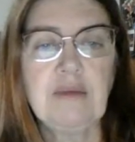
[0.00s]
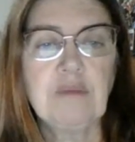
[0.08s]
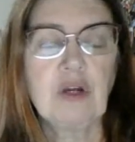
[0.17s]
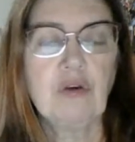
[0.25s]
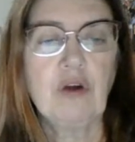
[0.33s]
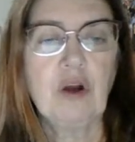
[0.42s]
They
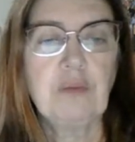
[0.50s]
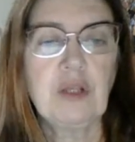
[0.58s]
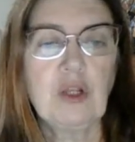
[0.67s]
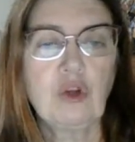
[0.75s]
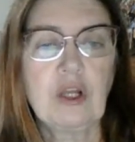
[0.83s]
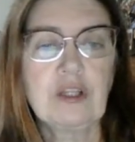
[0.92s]
grow up and they
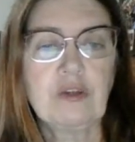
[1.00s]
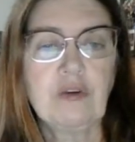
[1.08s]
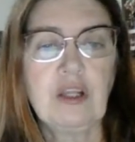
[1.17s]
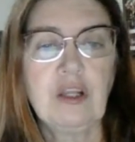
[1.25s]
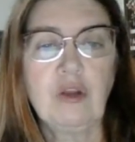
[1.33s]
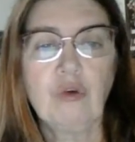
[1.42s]
look like they're
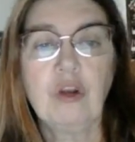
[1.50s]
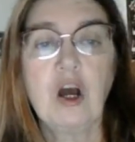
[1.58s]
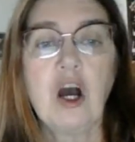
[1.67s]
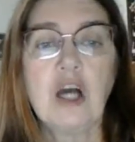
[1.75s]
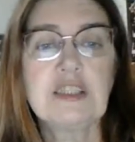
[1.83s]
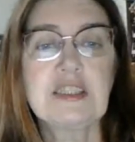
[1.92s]
in little
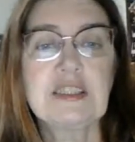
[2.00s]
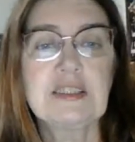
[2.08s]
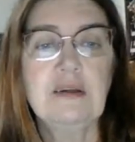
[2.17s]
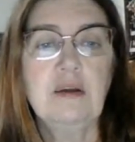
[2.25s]
knots.